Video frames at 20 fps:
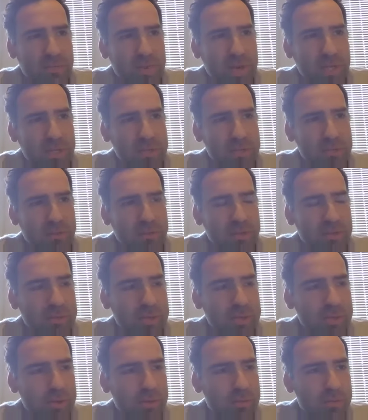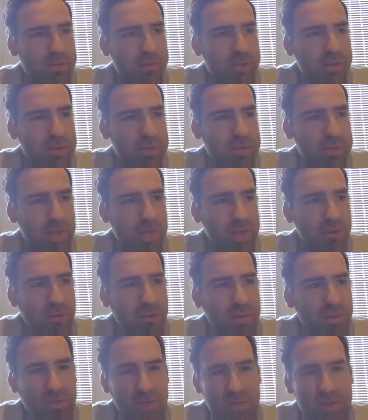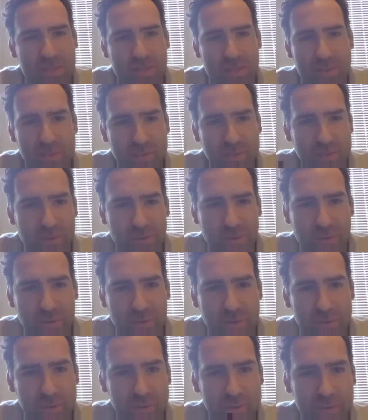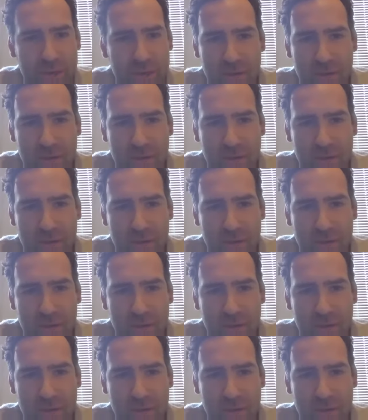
the major Soviet political figures. And all of these letters are in the